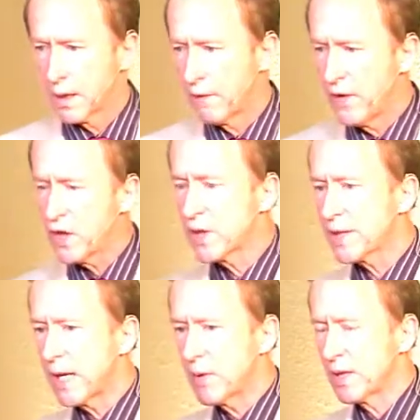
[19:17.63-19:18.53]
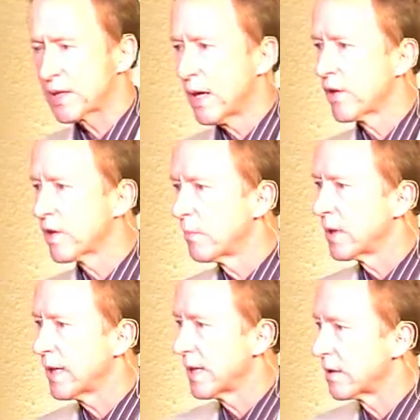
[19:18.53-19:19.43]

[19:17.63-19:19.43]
vision statement is never complete.